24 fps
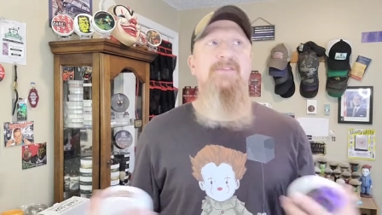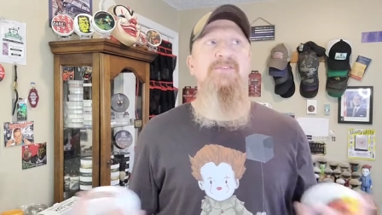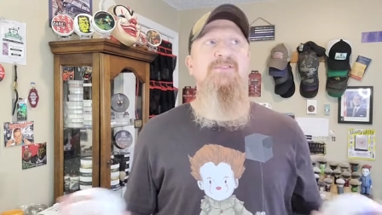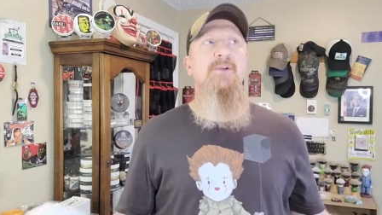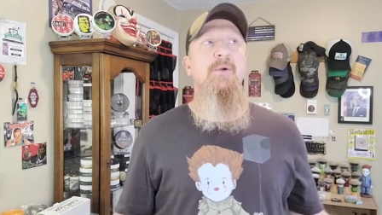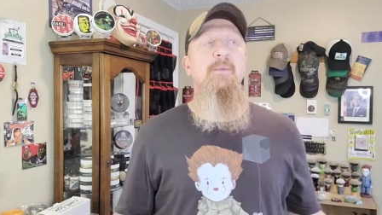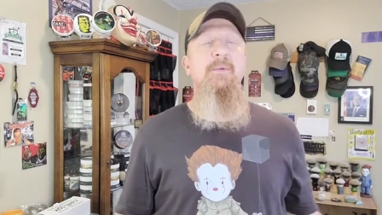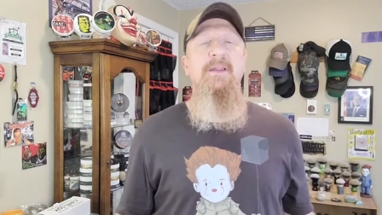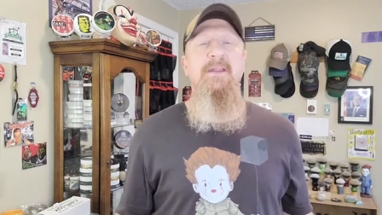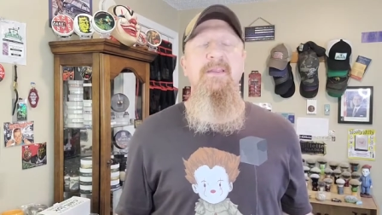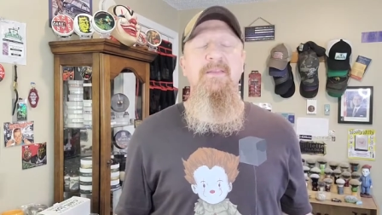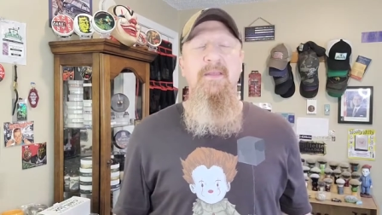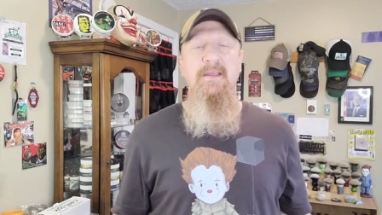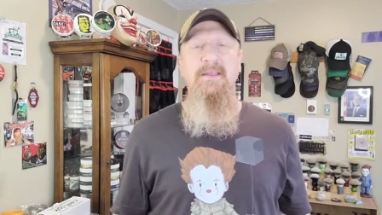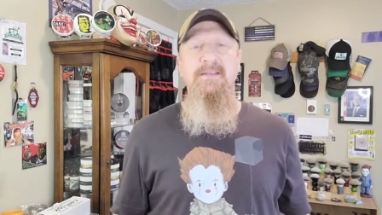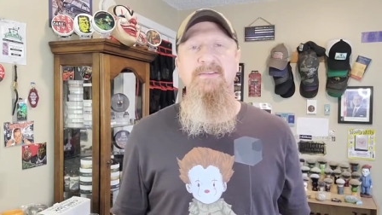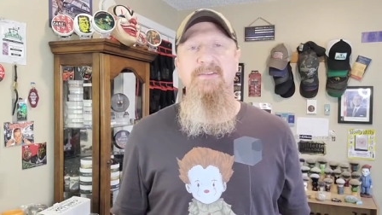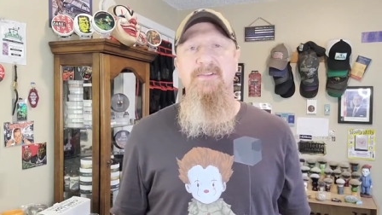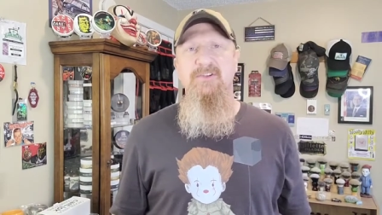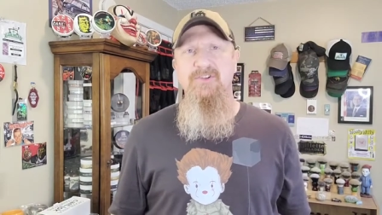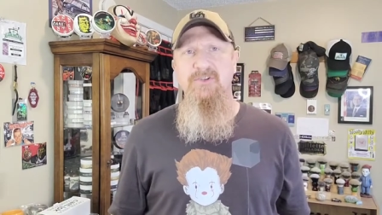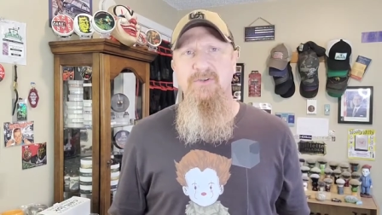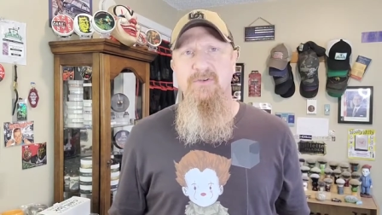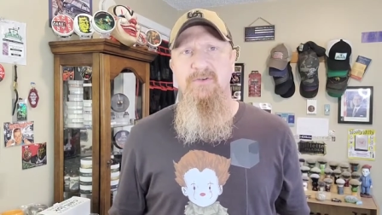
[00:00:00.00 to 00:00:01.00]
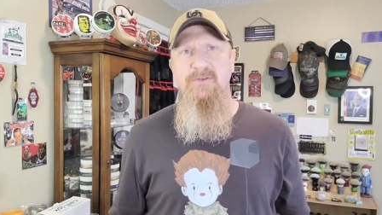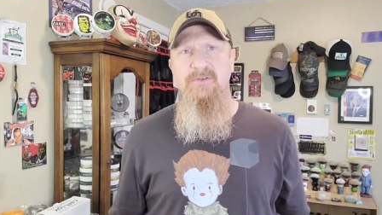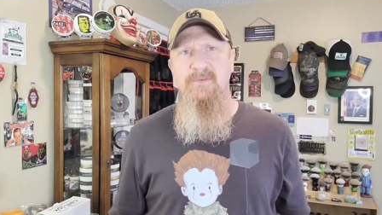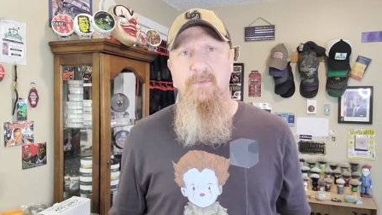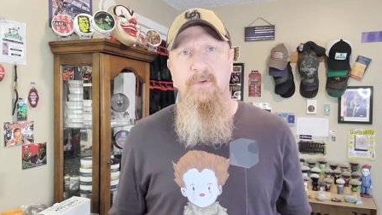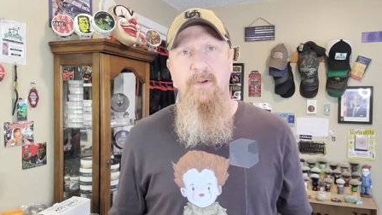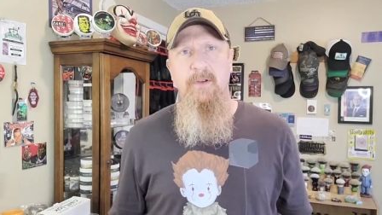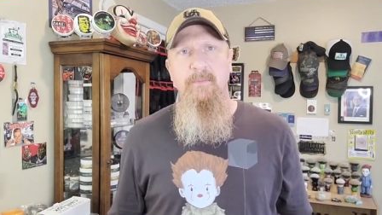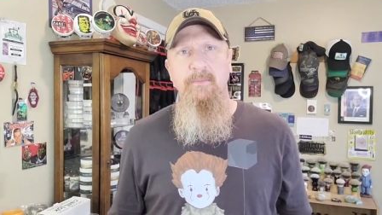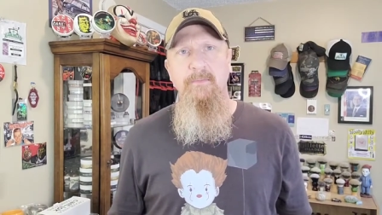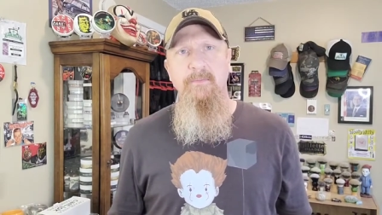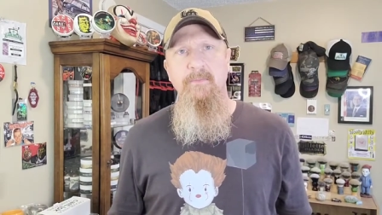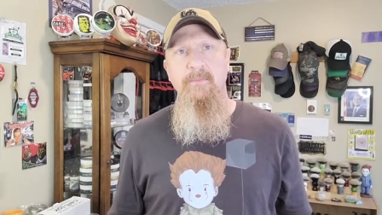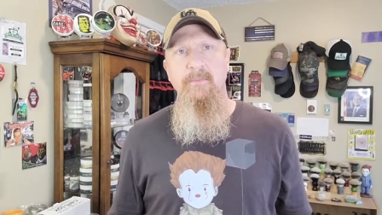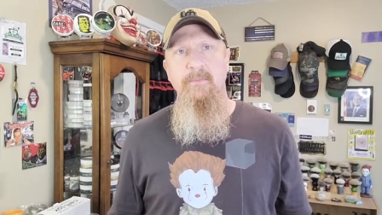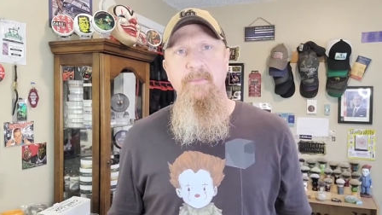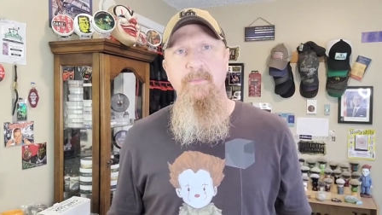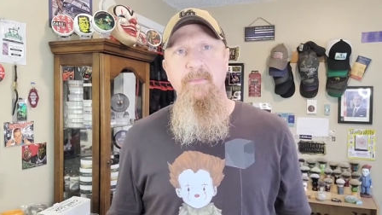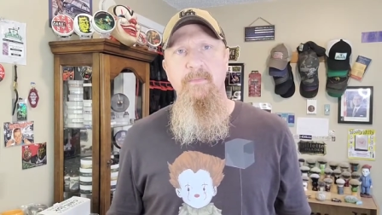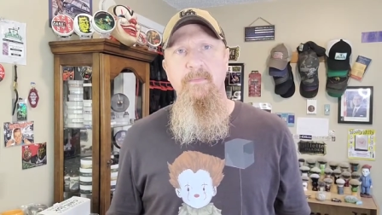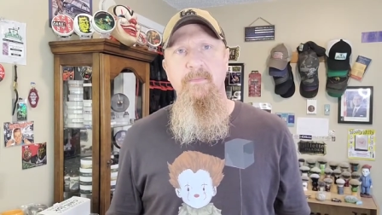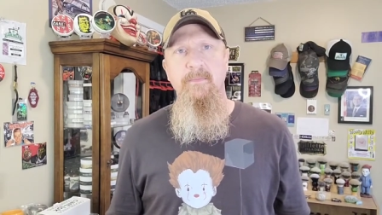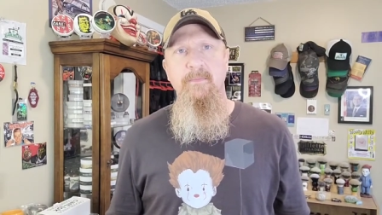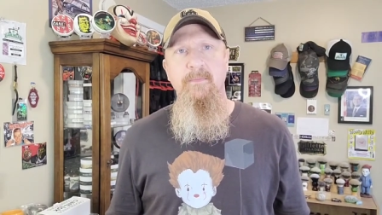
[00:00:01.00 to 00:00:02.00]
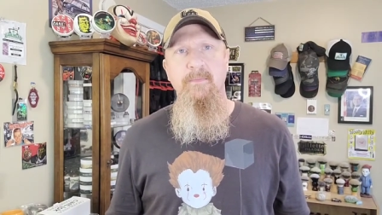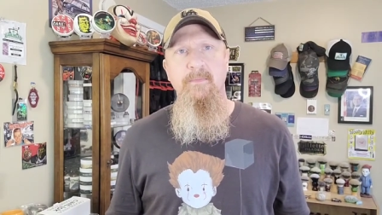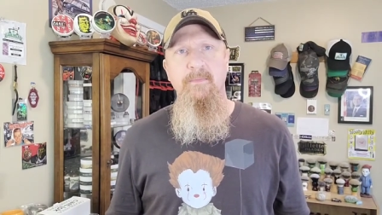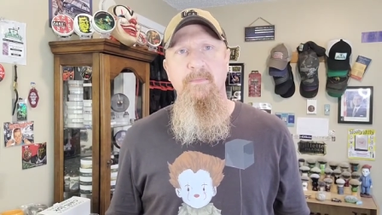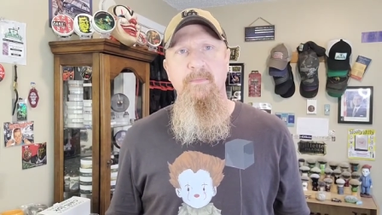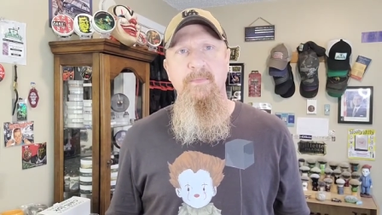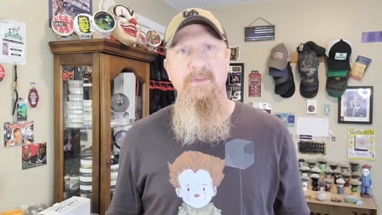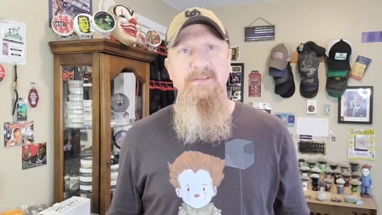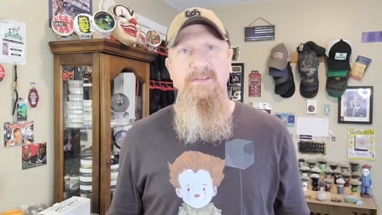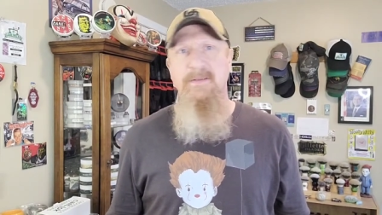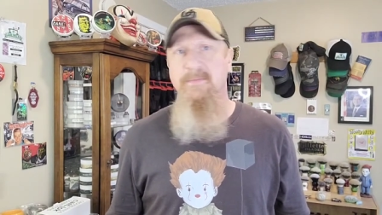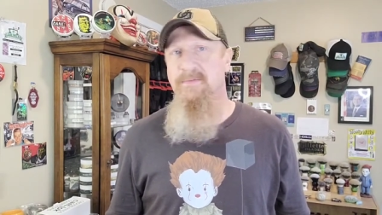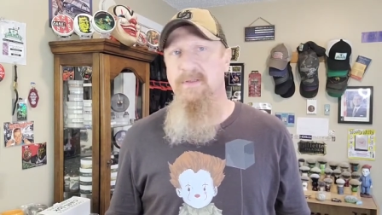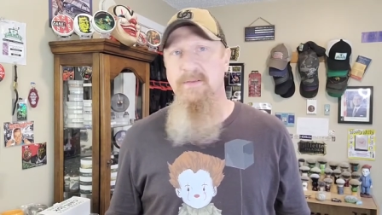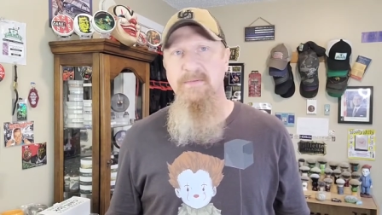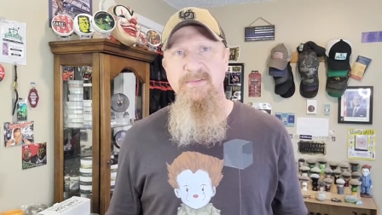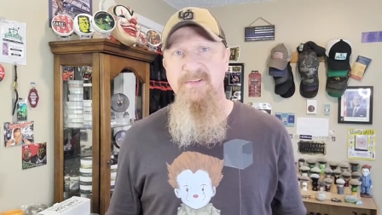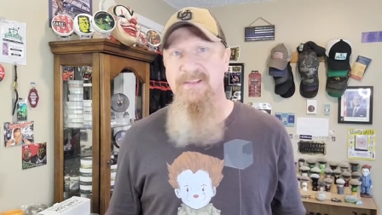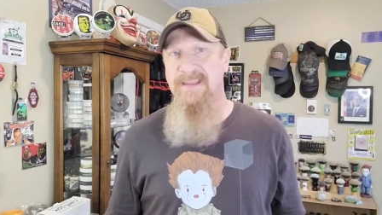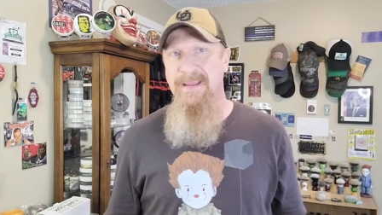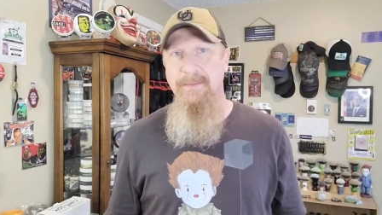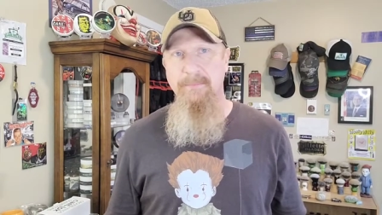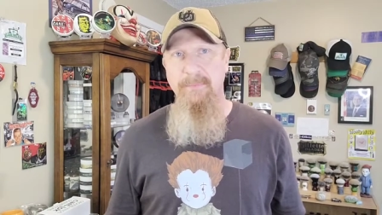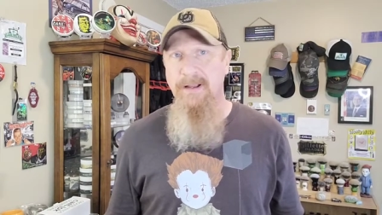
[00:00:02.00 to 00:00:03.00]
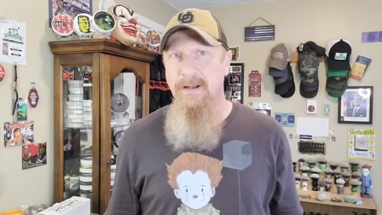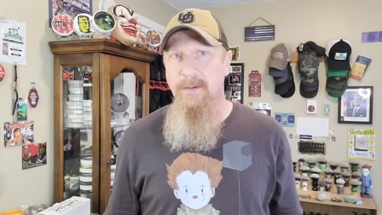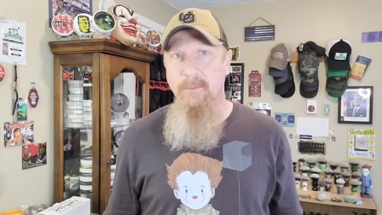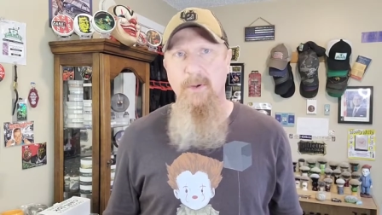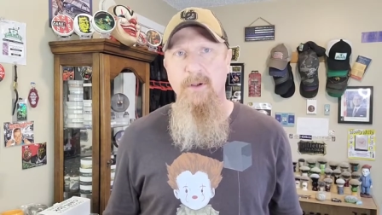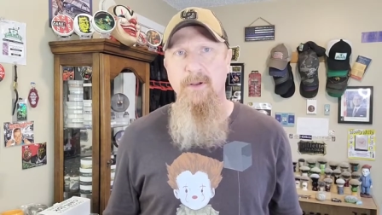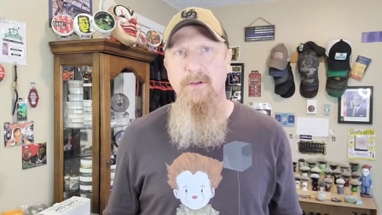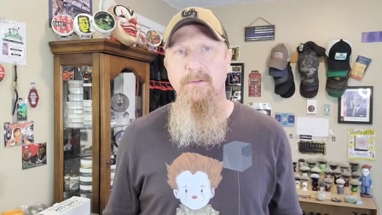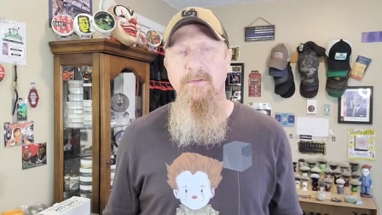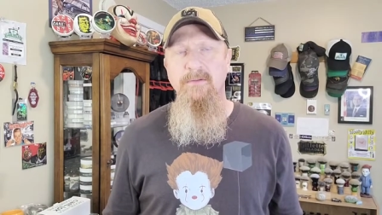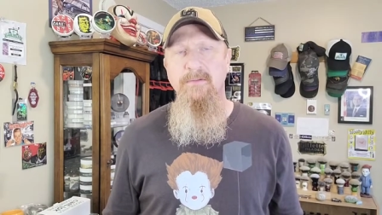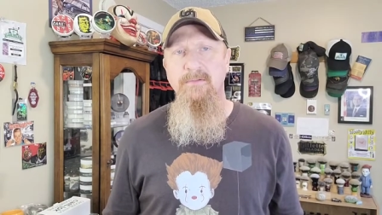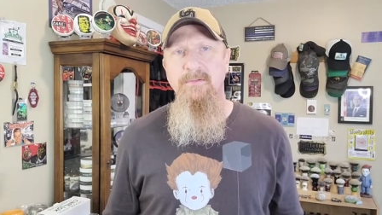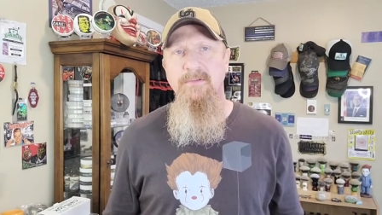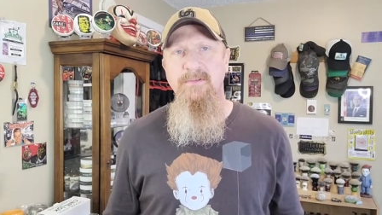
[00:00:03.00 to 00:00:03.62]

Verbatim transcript: so many things to choose from that sometimes you can't buy them all.